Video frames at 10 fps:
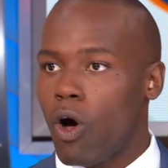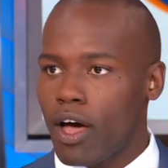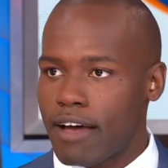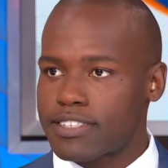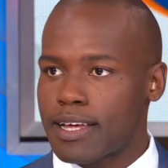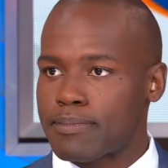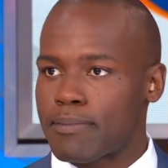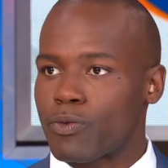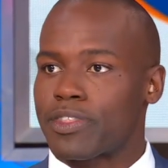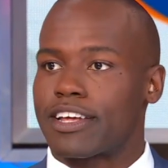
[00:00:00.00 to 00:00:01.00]
all have
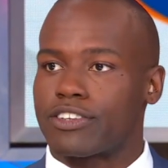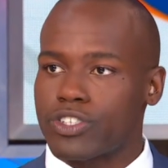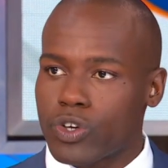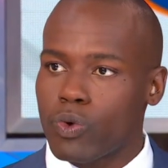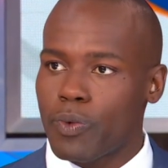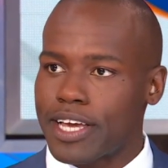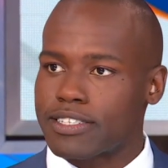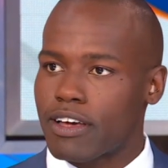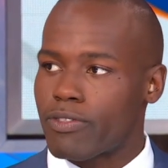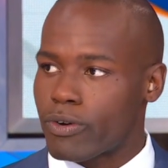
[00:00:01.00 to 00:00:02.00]
symptoms within two
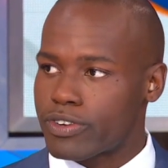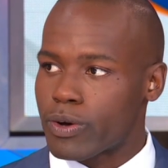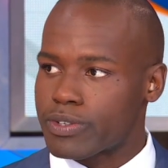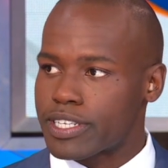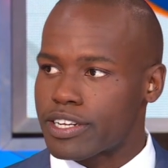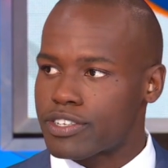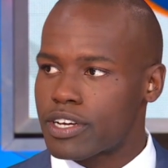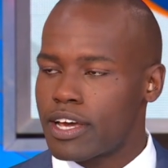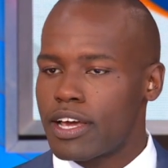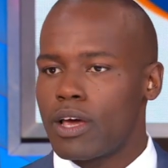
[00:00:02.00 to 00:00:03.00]
weeks of their dosage.
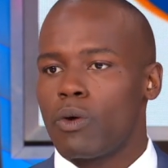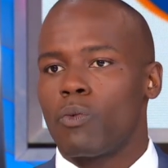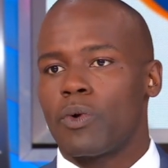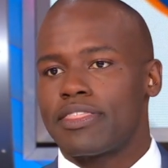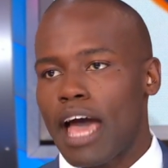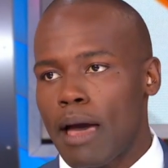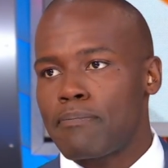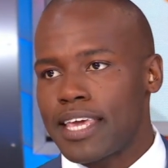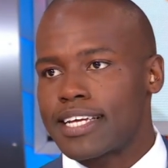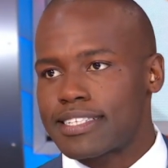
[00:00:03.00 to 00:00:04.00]
With that
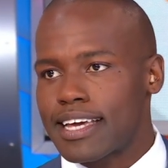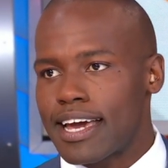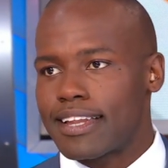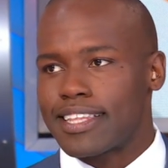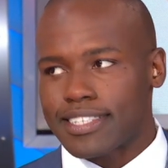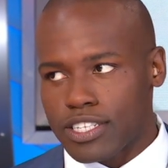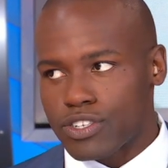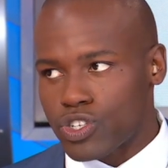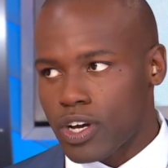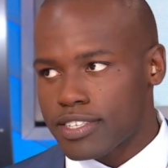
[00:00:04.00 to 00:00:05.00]
being said, this is
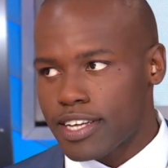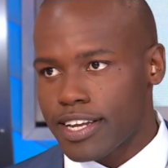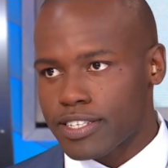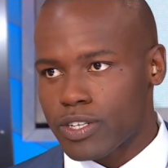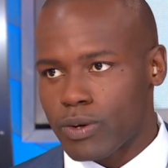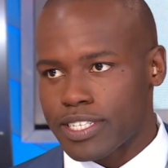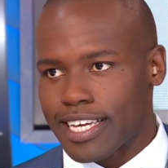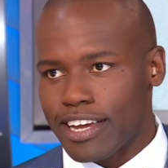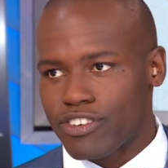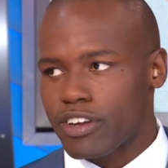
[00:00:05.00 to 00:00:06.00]
just an
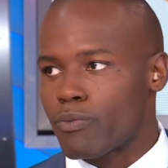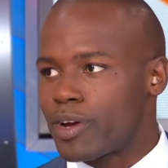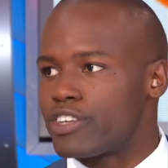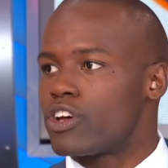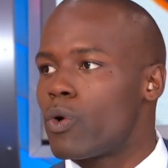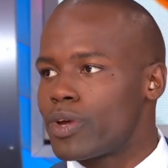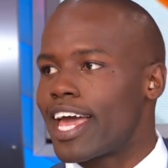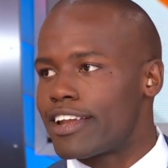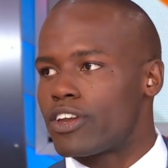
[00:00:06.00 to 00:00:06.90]
association and we don't yet